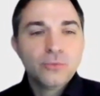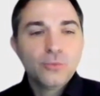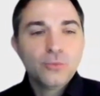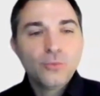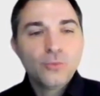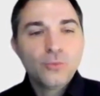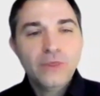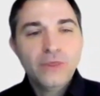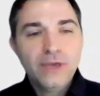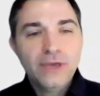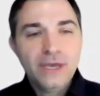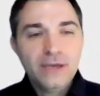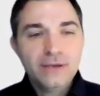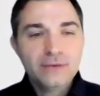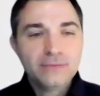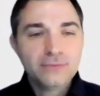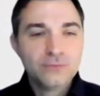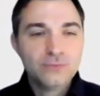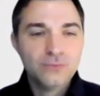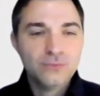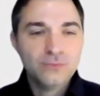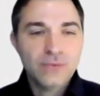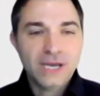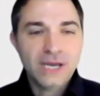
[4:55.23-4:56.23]
when they
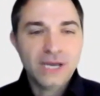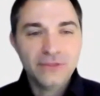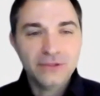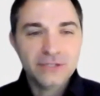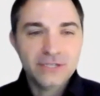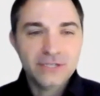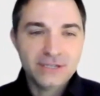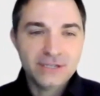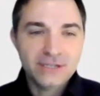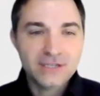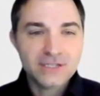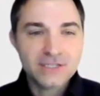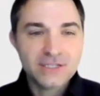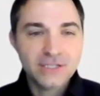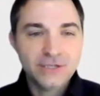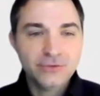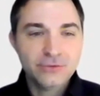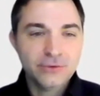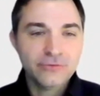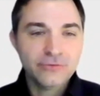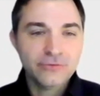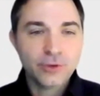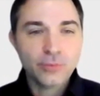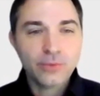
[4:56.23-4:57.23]
had the tendency to
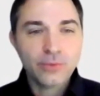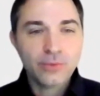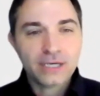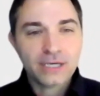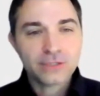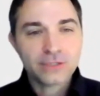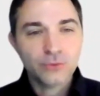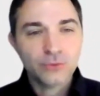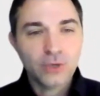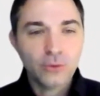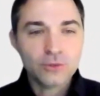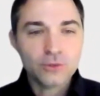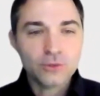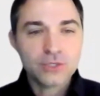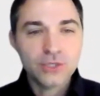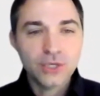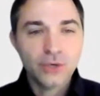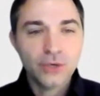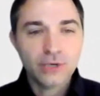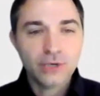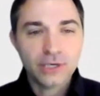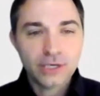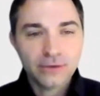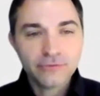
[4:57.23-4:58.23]
revert back to what was
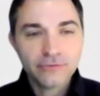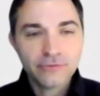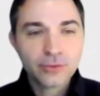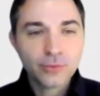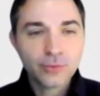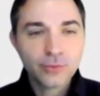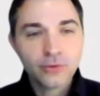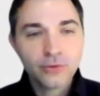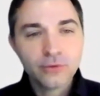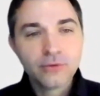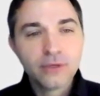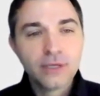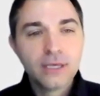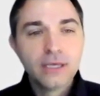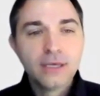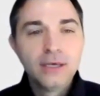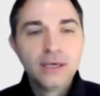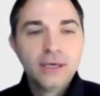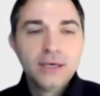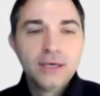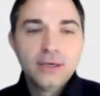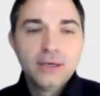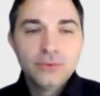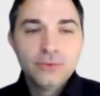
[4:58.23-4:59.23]
known and comfortable
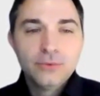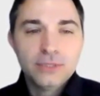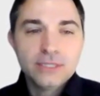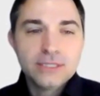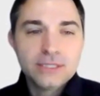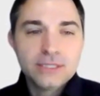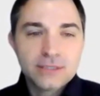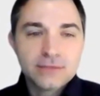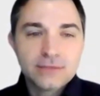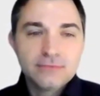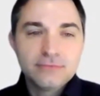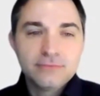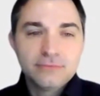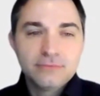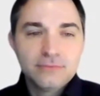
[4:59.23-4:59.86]
was